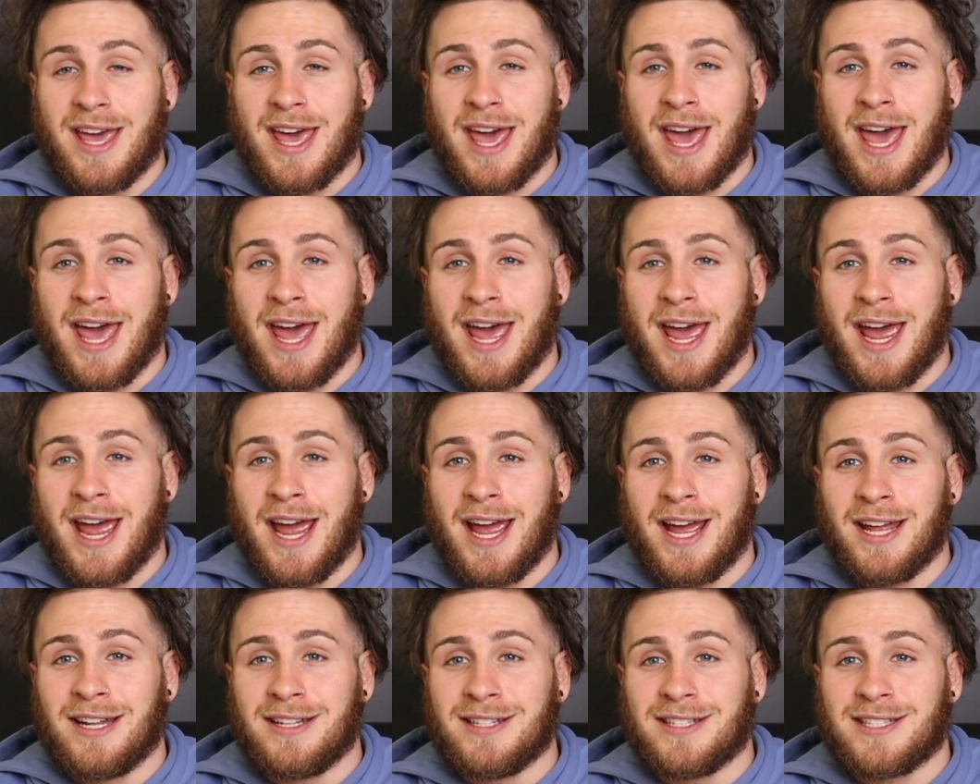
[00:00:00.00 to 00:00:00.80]

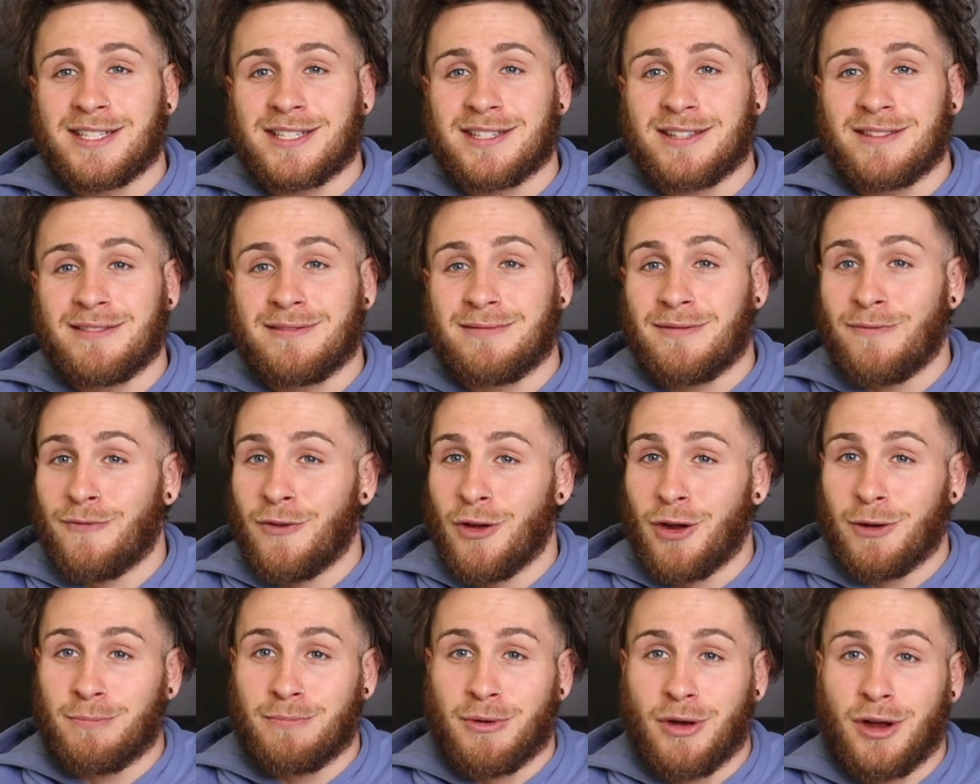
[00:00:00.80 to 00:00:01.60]
and
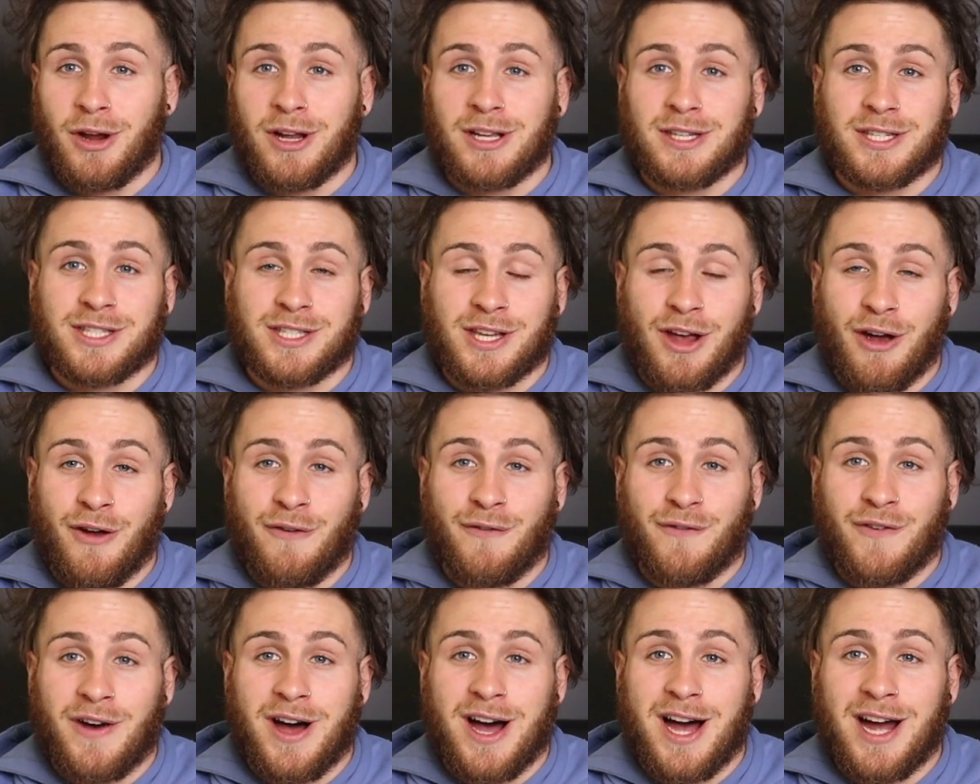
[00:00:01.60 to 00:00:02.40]
Fergburger so
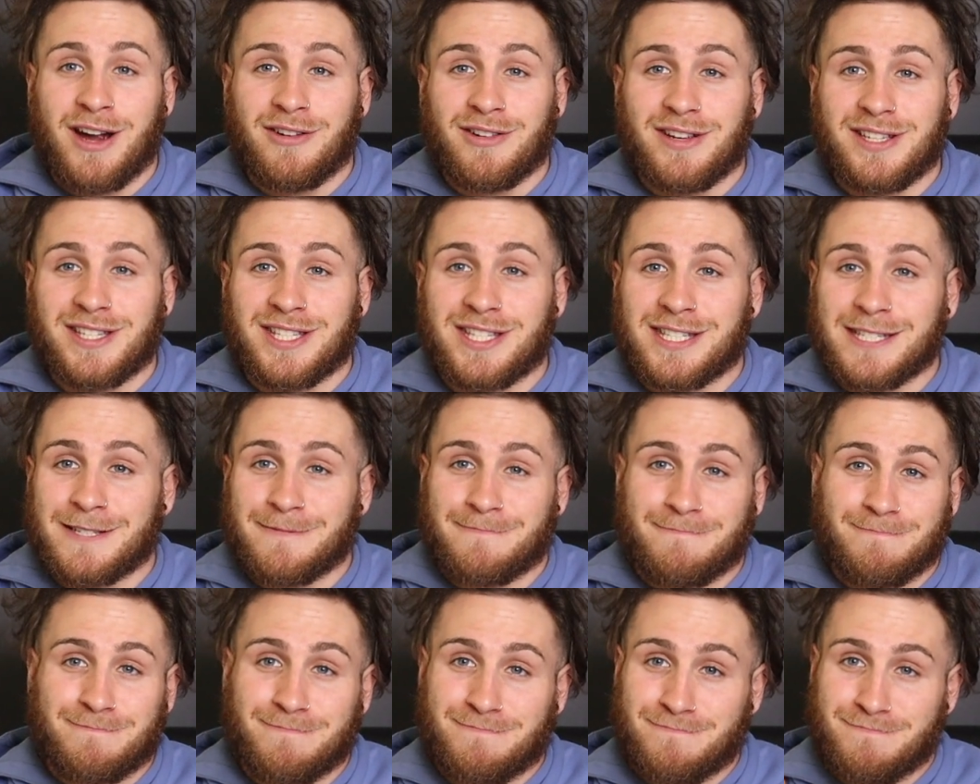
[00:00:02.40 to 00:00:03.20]
far is
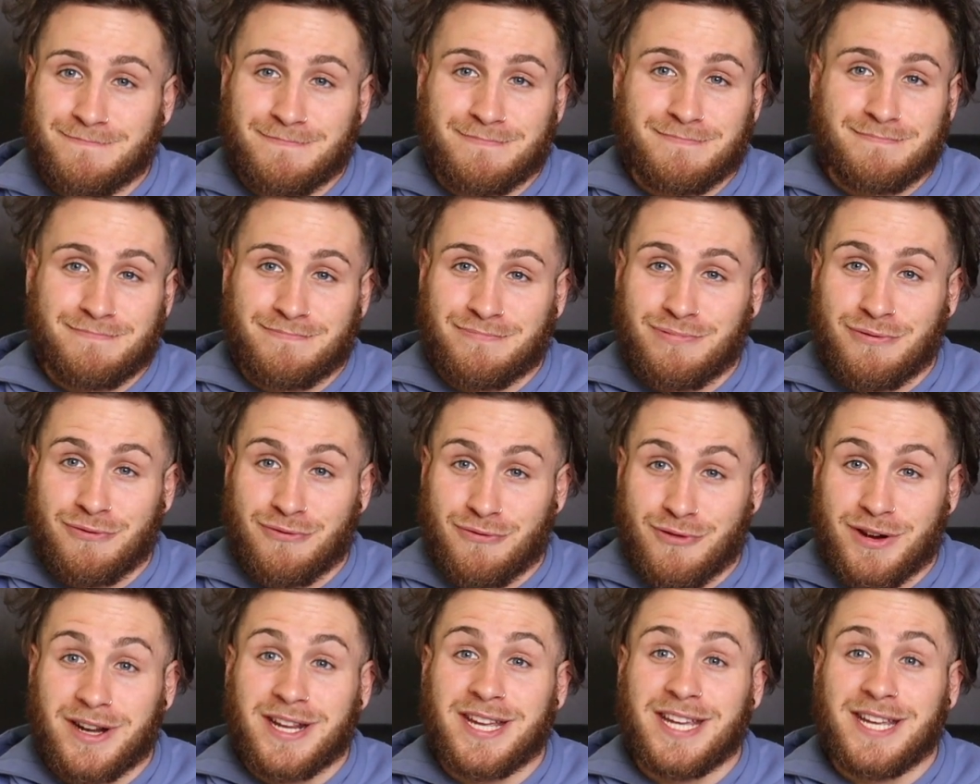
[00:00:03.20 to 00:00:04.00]

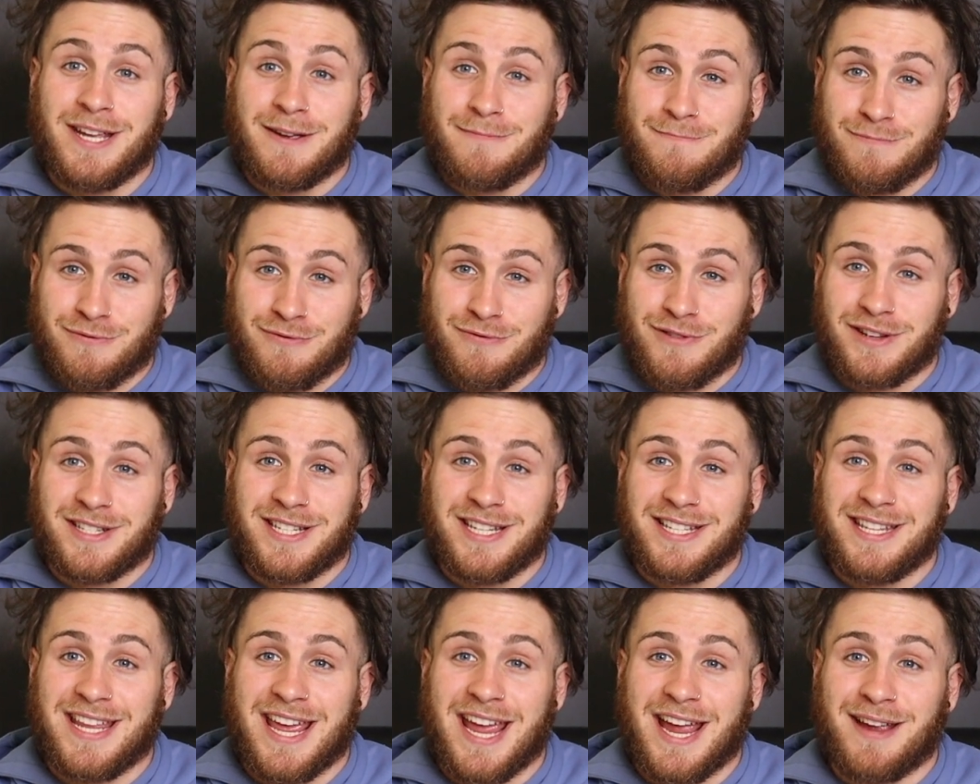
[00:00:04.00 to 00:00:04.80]
pretty
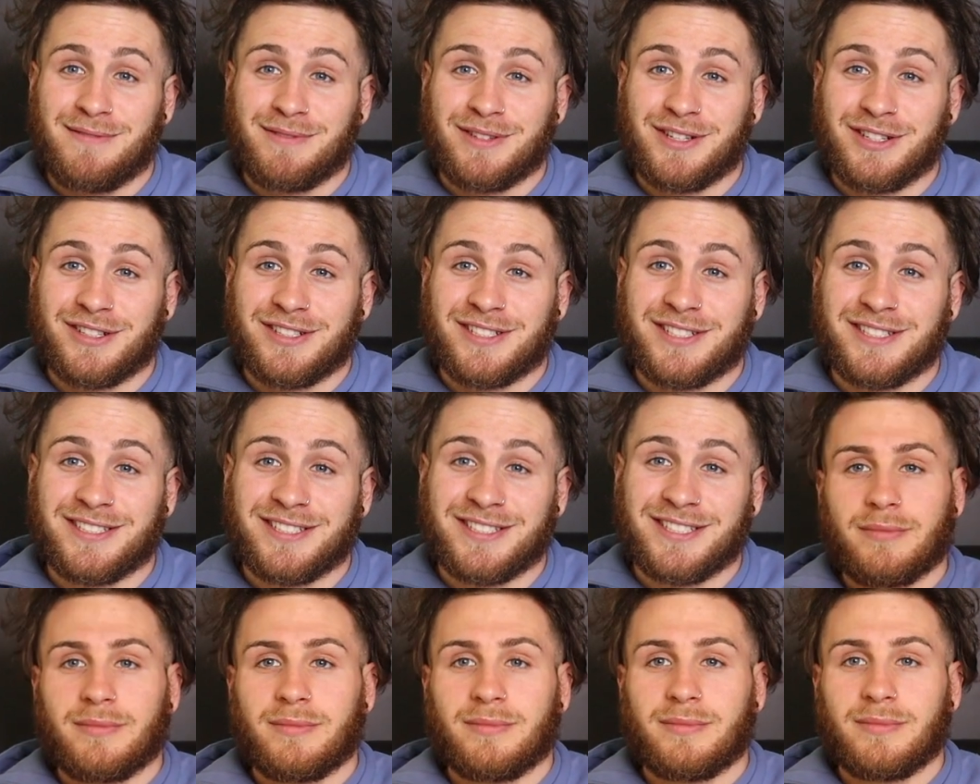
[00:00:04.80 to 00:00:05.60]
damn good.
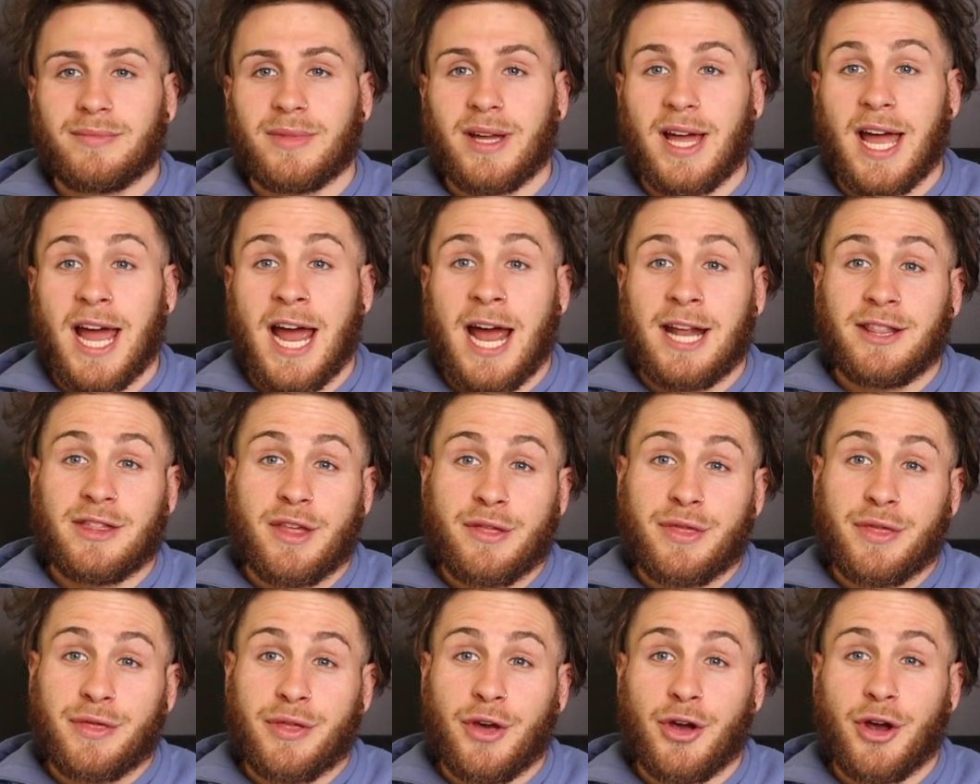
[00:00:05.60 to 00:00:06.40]
And the
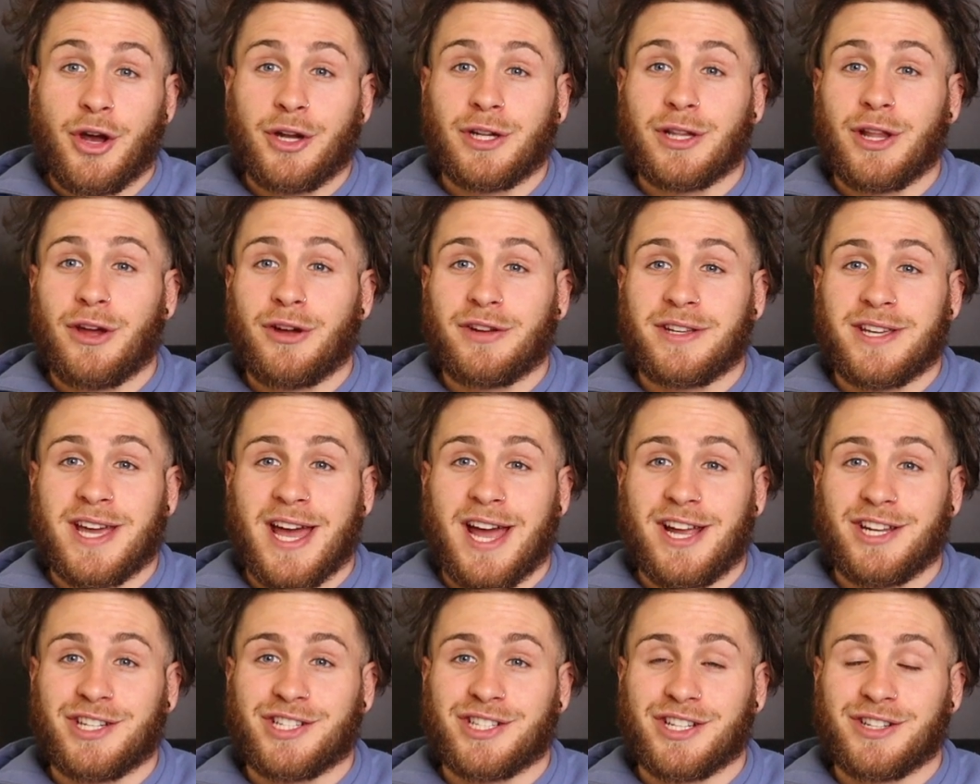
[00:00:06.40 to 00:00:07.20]
third
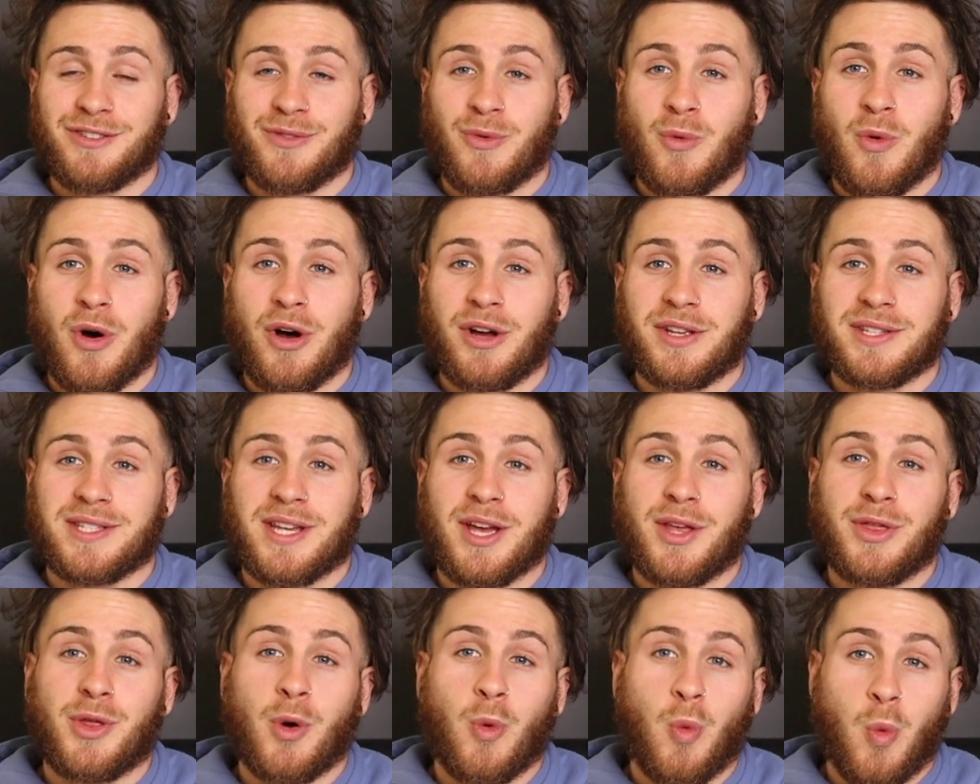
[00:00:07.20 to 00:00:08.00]
location
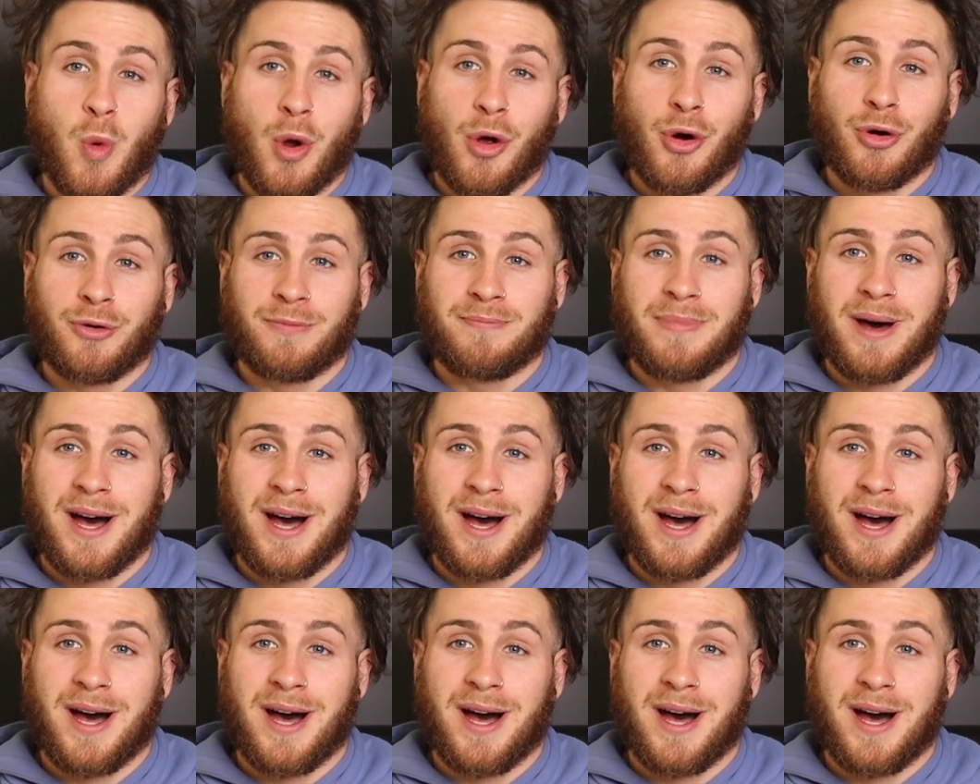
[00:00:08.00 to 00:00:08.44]
was the World